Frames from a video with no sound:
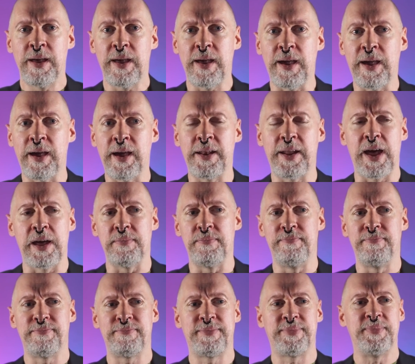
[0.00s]
And I
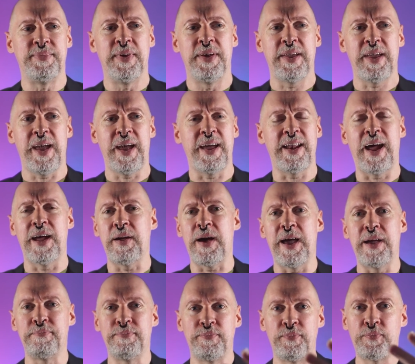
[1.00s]
and I,
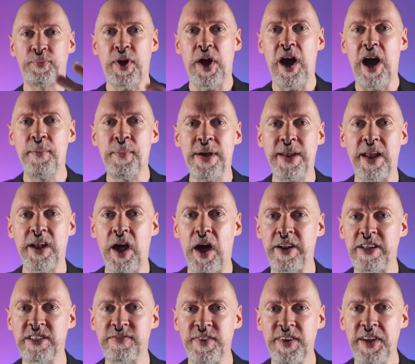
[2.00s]
I commented
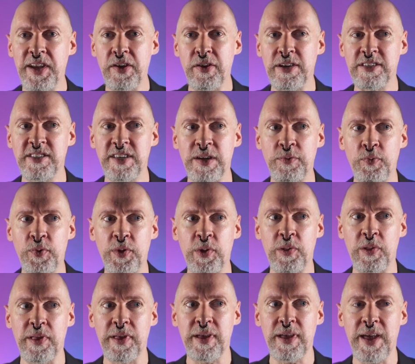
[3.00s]
on his video saying,
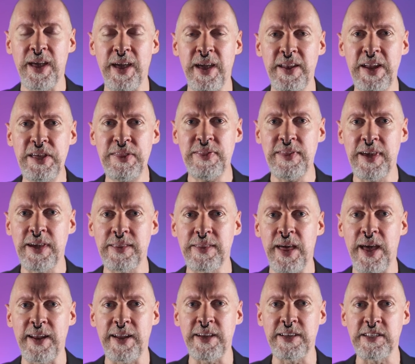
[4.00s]
well, anything
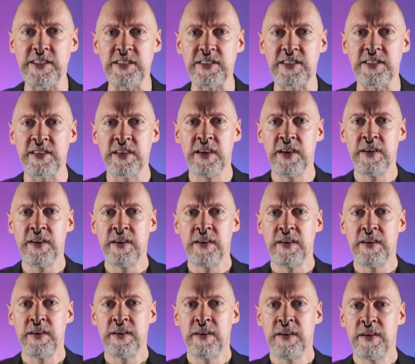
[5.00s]
that is
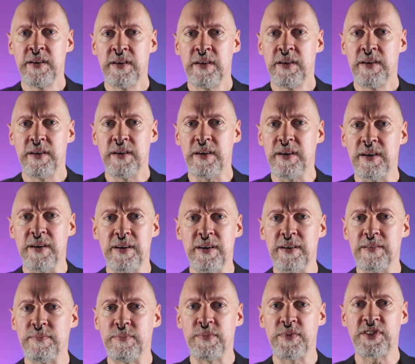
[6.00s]

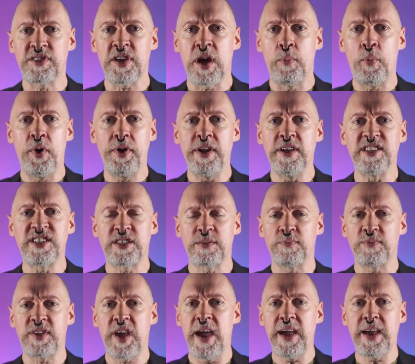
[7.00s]
uh, someone
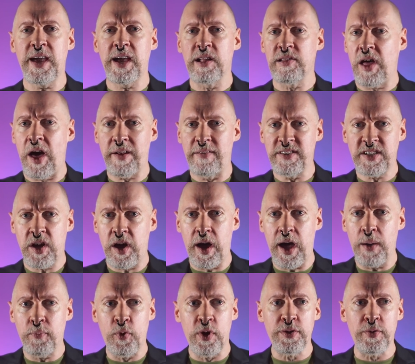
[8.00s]
is taking a lot of
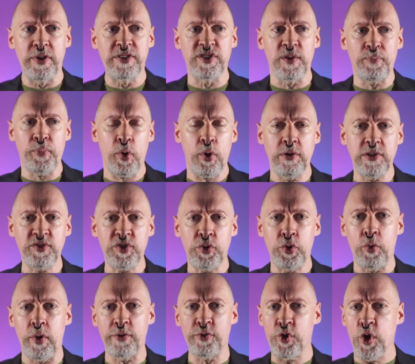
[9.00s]
time, whether it's a person
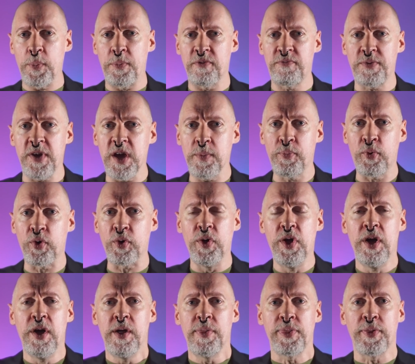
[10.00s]
or a group of people,
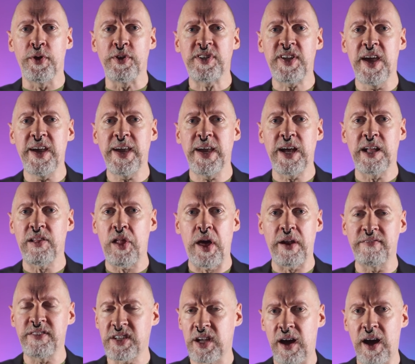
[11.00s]
they're taking a
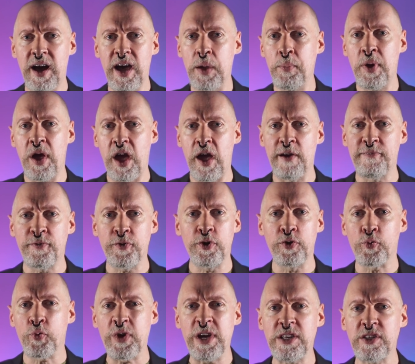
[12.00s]
lot of time,
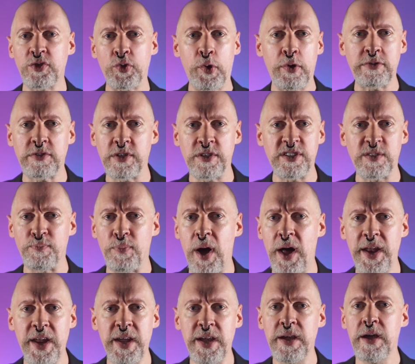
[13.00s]
effort, resources,
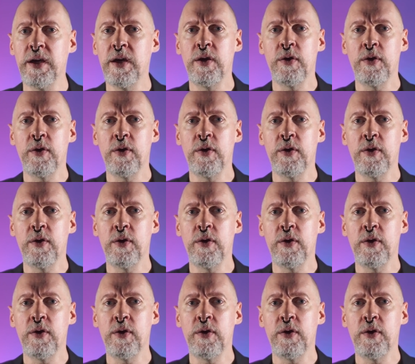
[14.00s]
money,